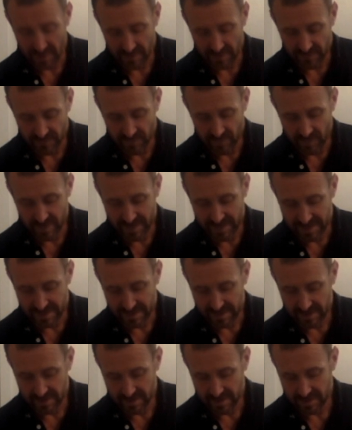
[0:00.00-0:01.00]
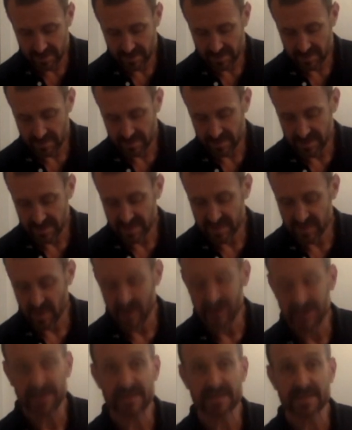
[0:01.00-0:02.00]
avoiding the
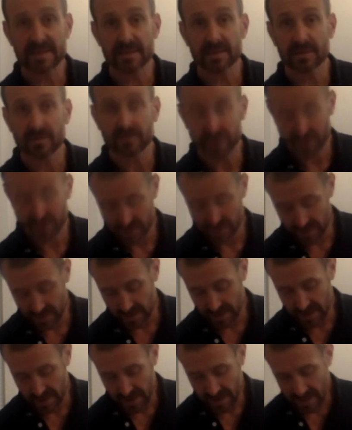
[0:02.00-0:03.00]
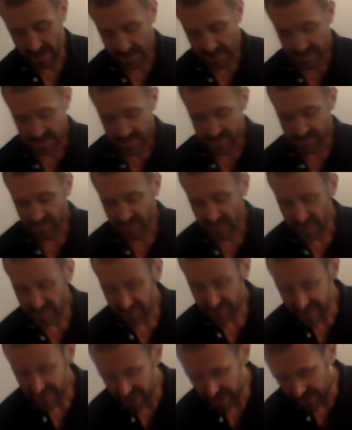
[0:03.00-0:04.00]
spine itself. And just
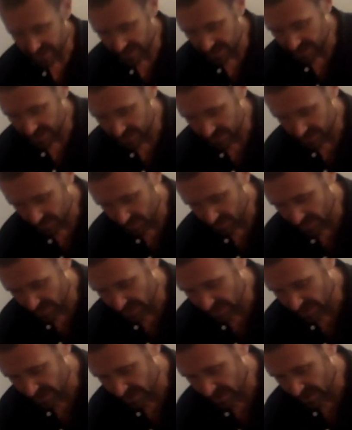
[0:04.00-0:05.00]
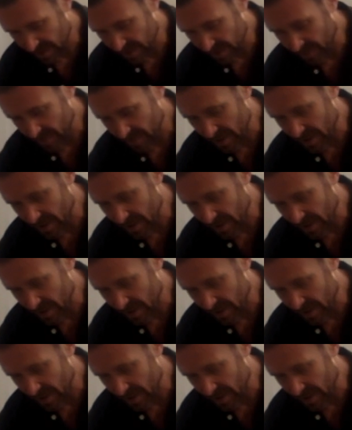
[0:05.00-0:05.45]
very gently, we're going to come